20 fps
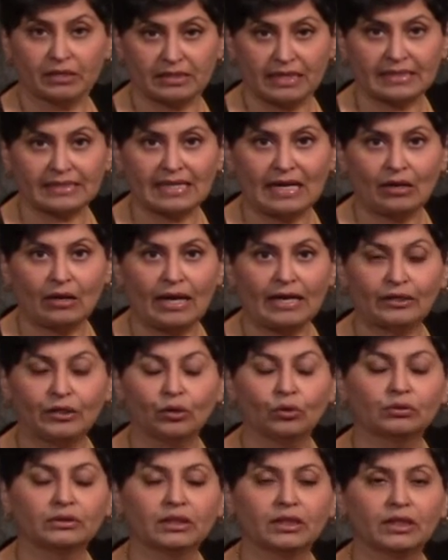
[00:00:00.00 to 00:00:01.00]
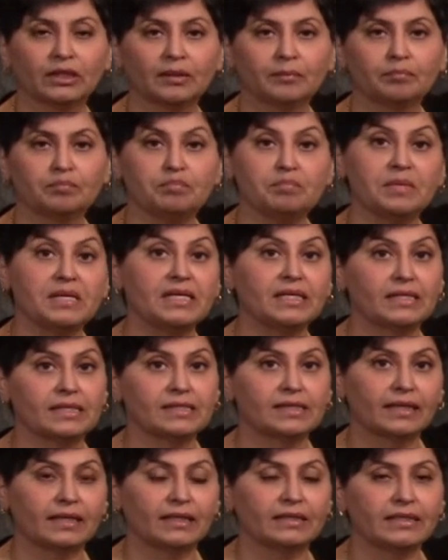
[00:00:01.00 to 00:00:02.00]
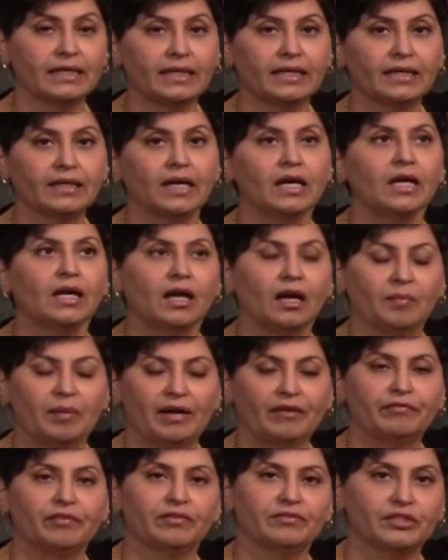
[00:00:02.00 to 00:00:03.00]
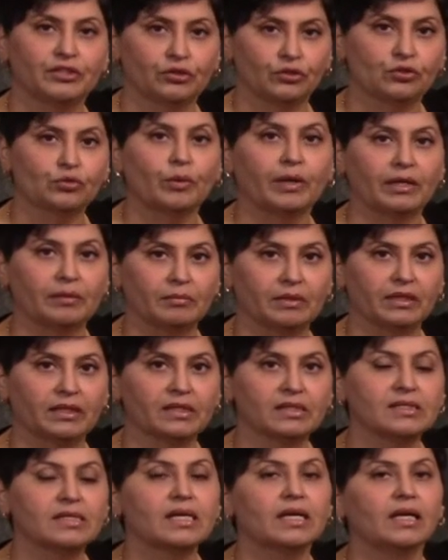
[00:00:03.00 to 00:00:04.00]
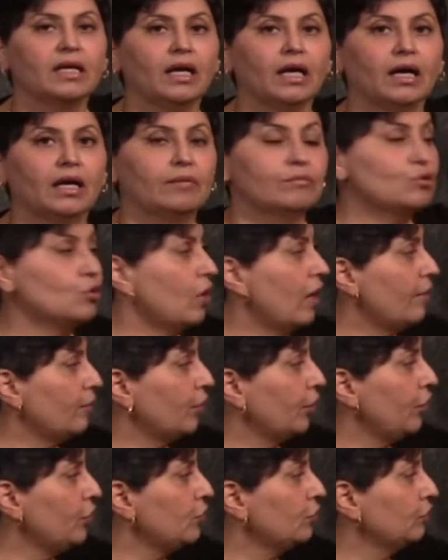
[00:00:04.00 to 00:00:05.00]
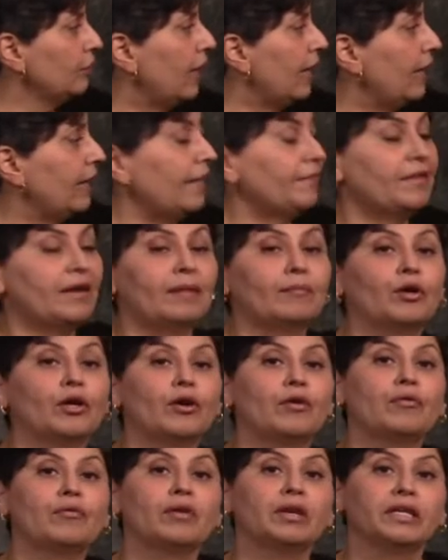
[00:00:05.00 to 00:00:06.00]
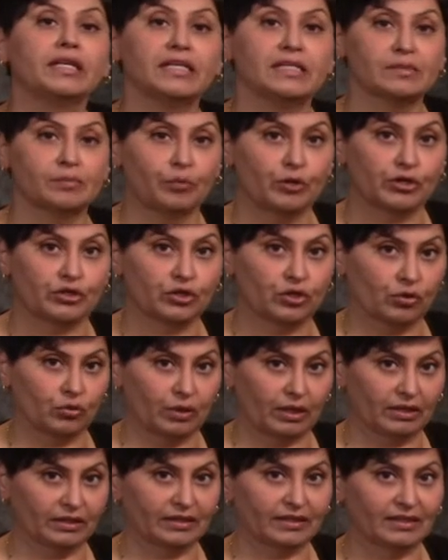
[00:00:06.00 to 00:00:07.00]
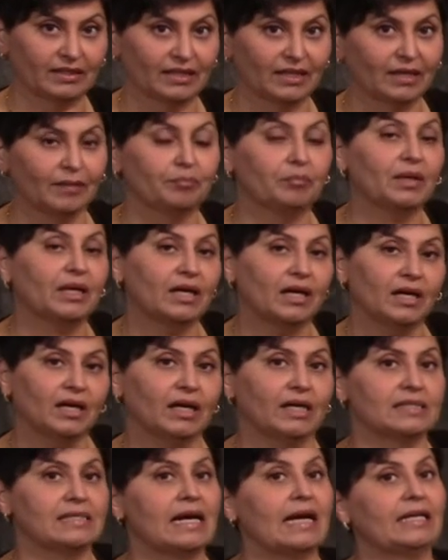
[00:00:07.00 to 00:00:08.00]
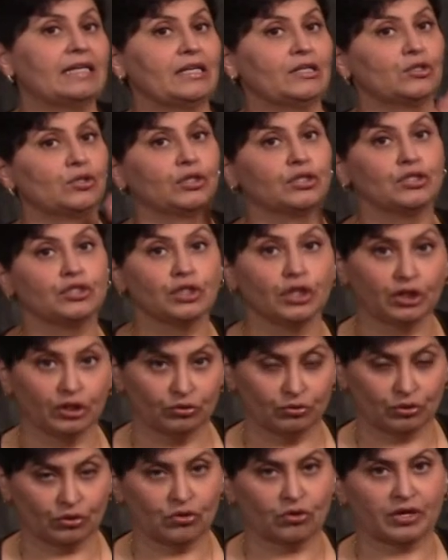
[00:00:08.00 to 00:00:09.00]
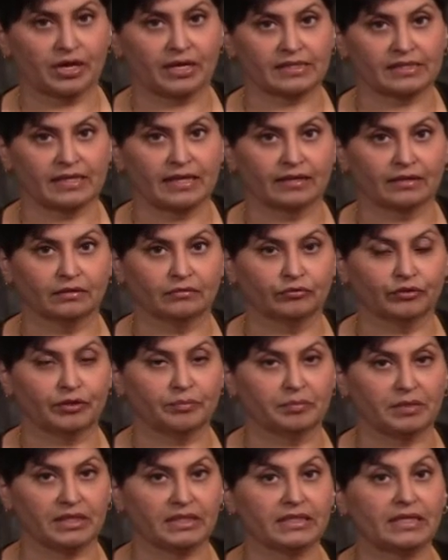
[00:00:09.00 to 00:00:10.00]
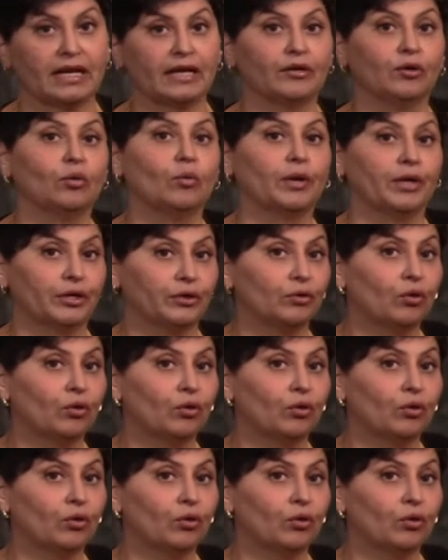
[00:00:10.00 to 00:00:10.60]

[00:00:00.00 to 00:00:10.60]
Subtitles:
that's how I know the meat is going to take about 15 or 20 minutes. So I'm going to do that, and then I'm going to release pressure quickly because I need to continue the cooking cycle for the meat, and I don't want it to